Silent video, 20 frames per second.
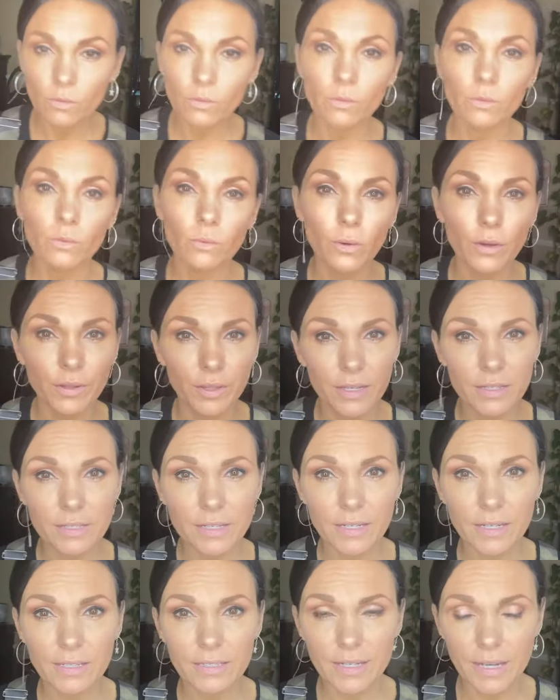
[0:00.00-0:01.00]
while that's
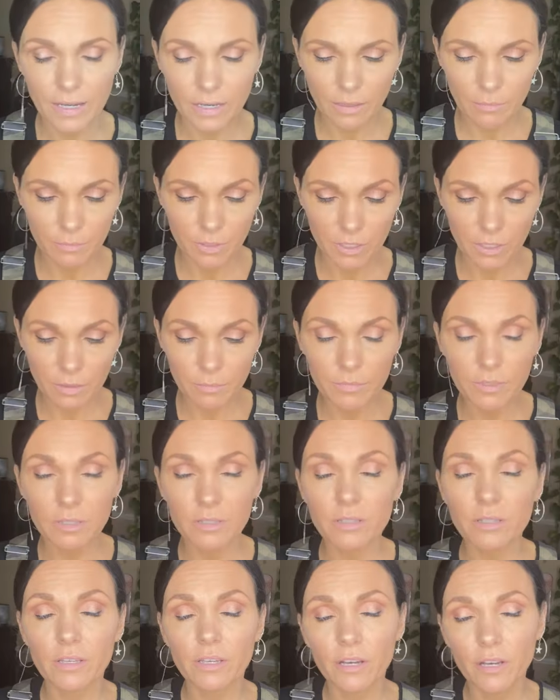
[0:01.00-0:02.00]
getting tacky, I'm gonna come
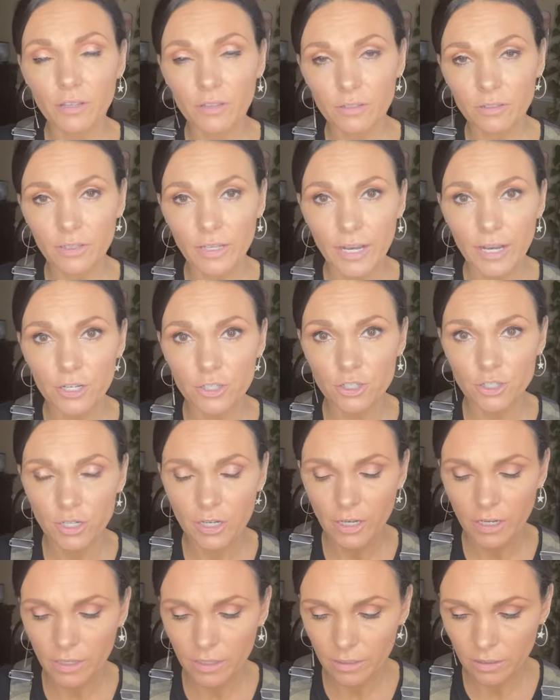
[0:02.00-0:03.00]
into the other lash
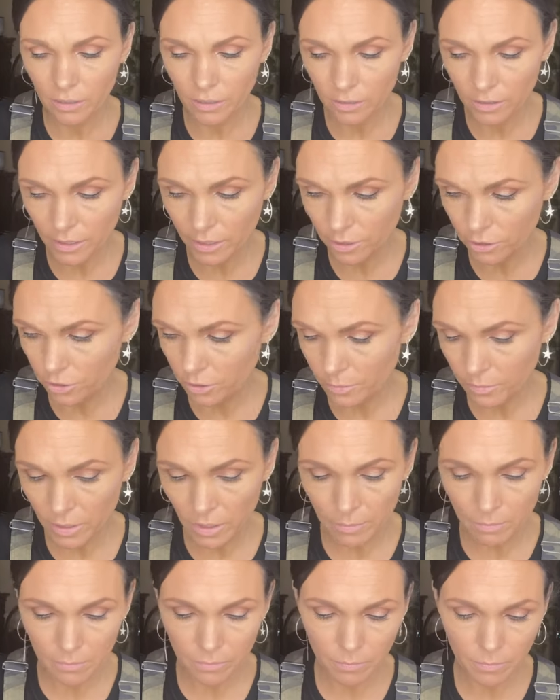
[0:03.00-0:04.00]
and get that trimmed
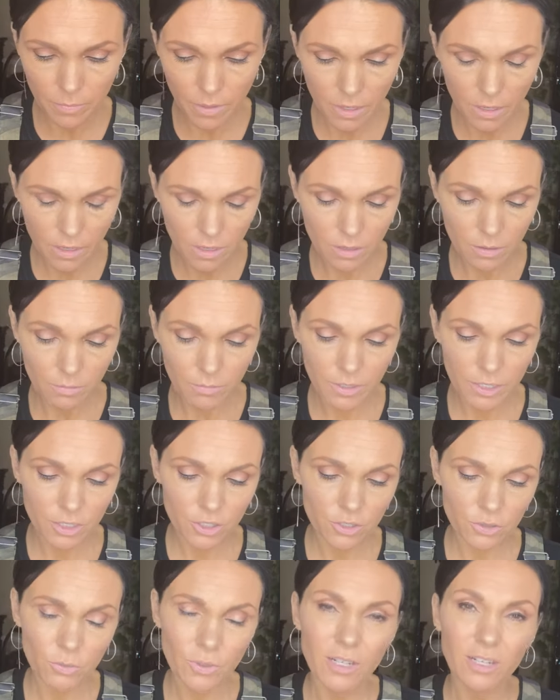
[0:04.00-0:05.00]
up. But I
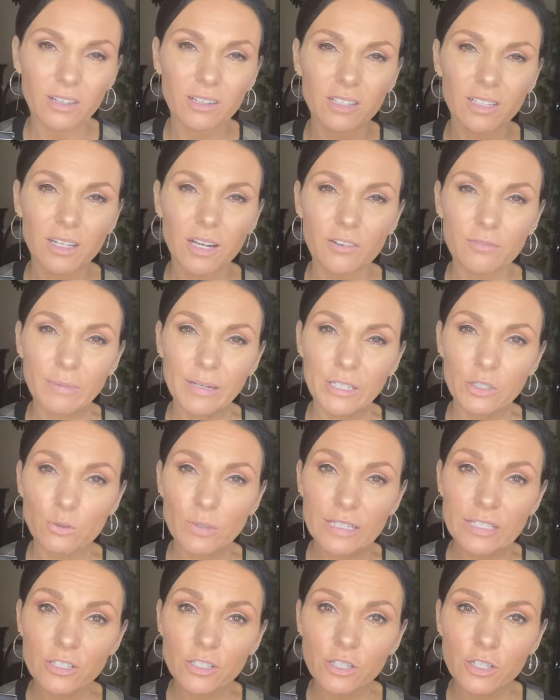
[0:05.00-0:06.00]
just wanna clean off my
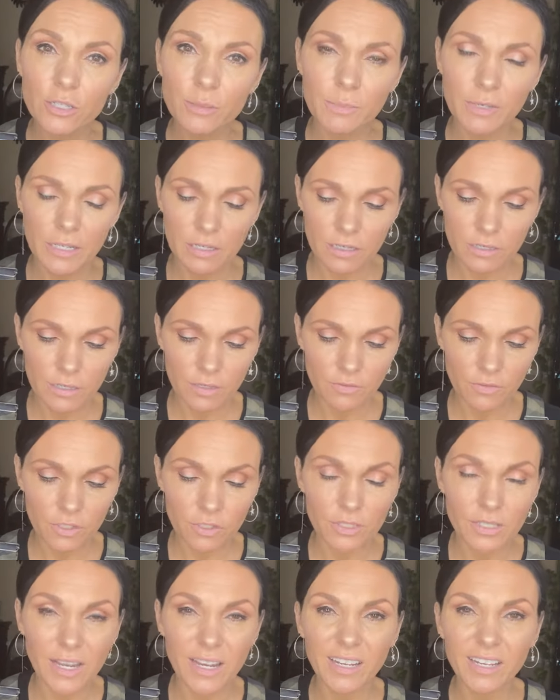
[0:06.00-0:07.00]
tweezers because if
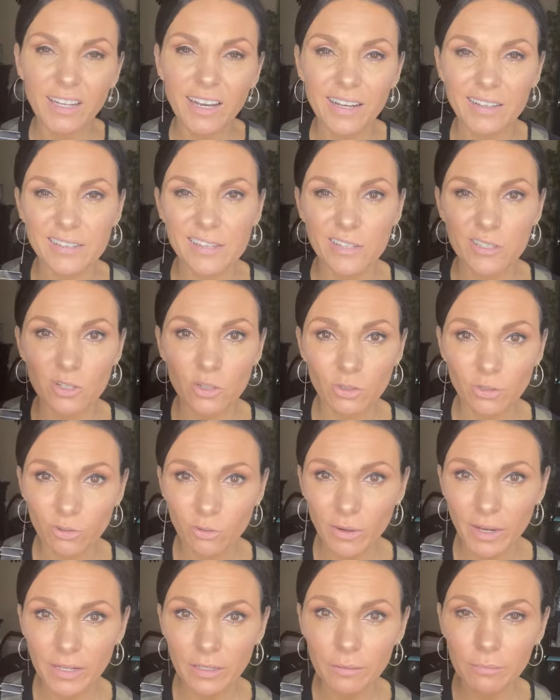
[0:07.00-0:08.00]
there's any excess glue
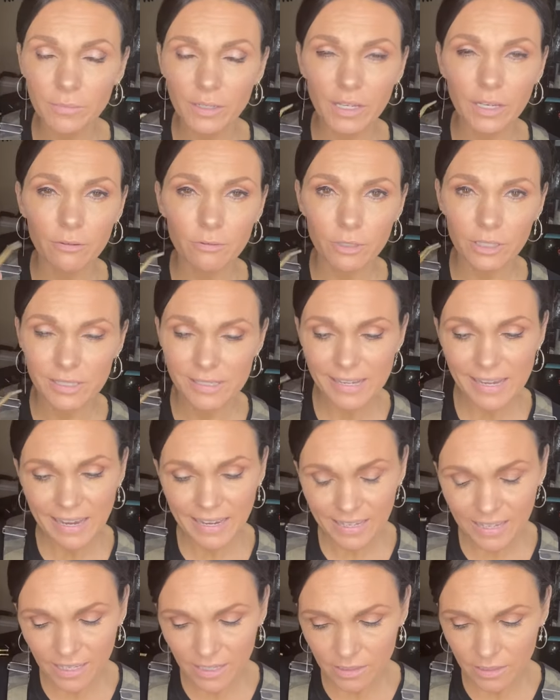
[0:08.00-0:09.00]
on them, they get really
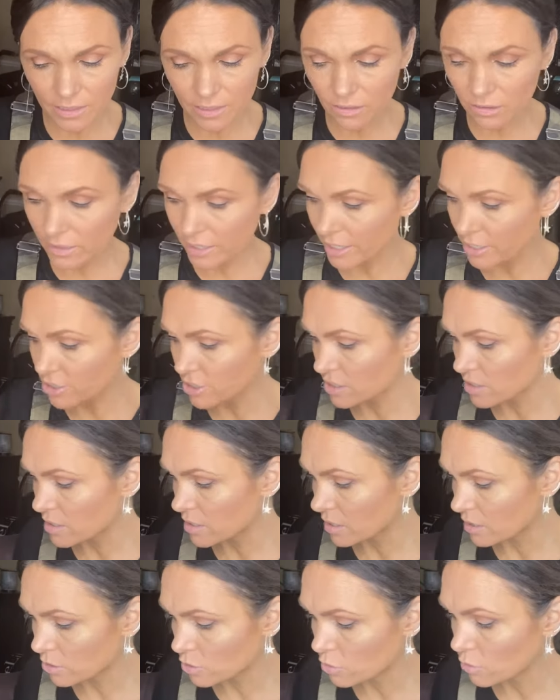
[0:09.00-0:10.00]
tacky and then the lashes
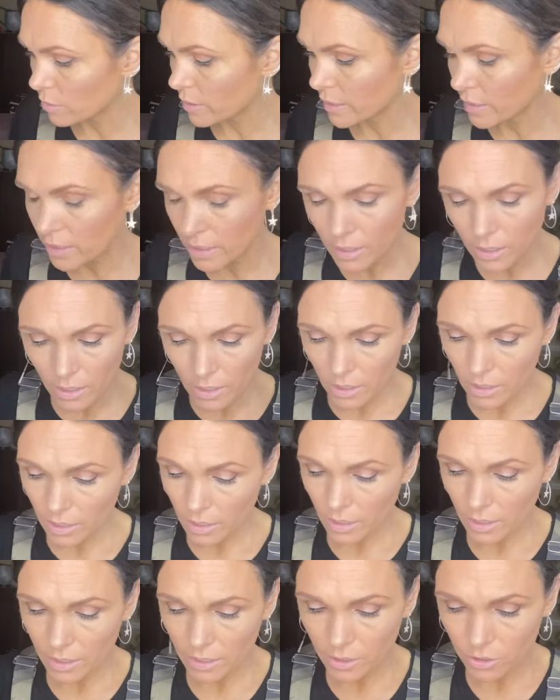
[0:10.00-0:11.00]
stick to it
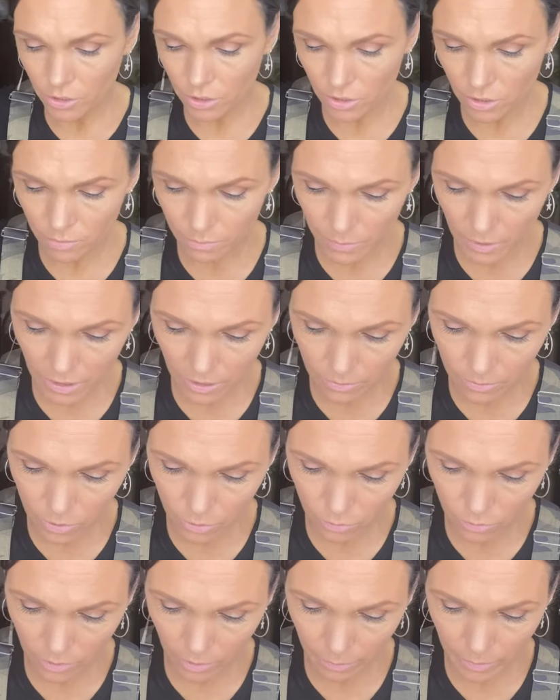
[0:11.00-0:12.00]
and it just becomes a
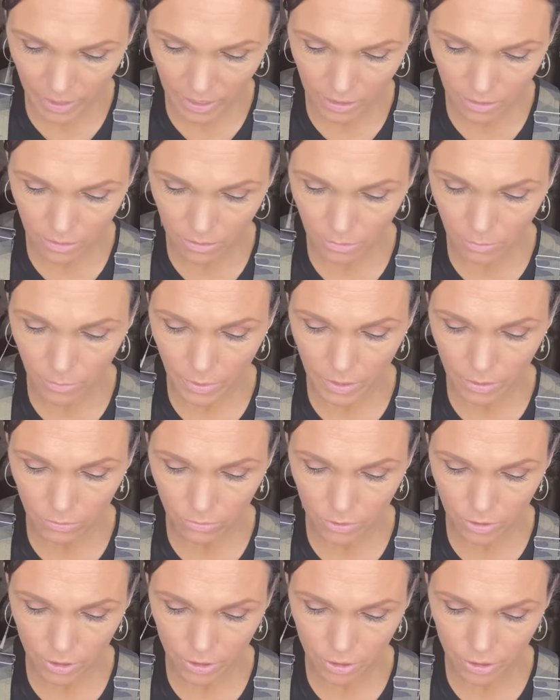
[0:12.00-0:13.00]
real pain in the butt
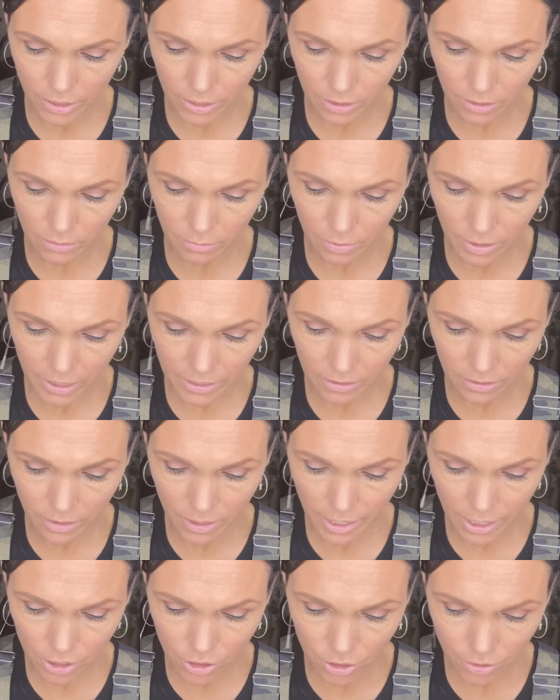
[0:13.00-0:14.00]
when you're trying to apply the
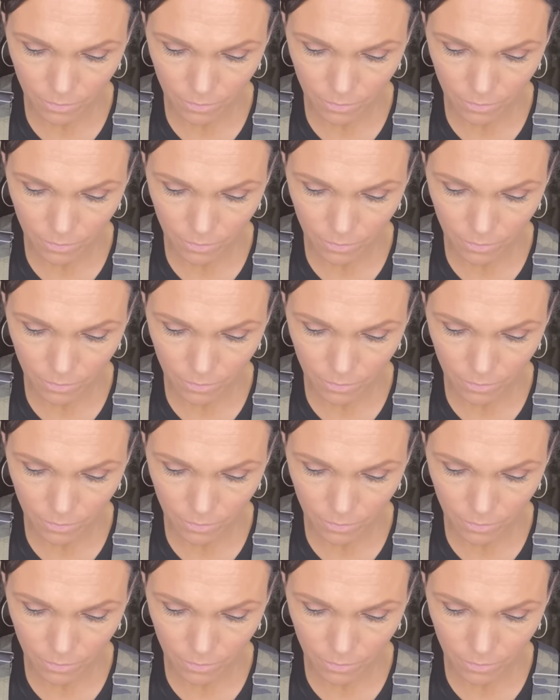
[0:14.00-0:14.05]
lash.